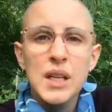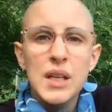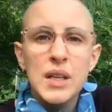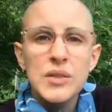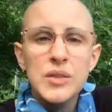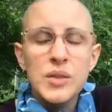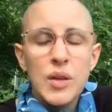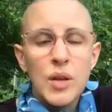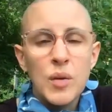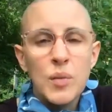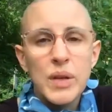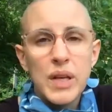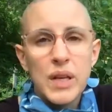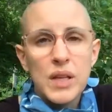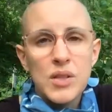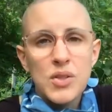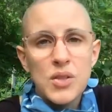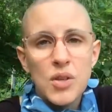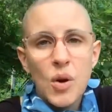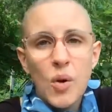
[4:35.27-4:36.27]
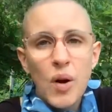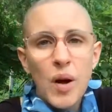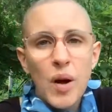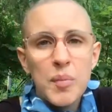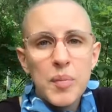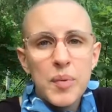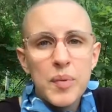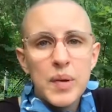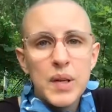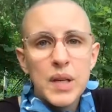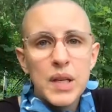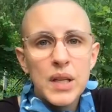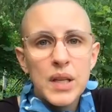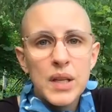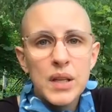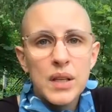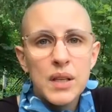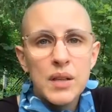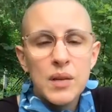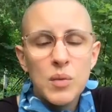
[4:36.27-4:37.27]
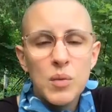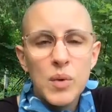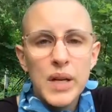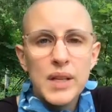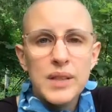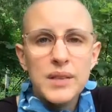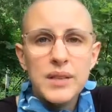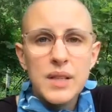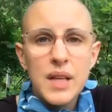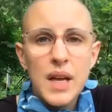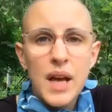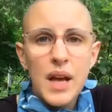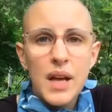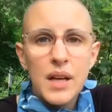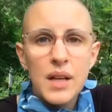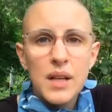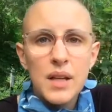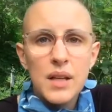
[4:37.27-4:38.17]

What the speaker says: so that we can show up in ways that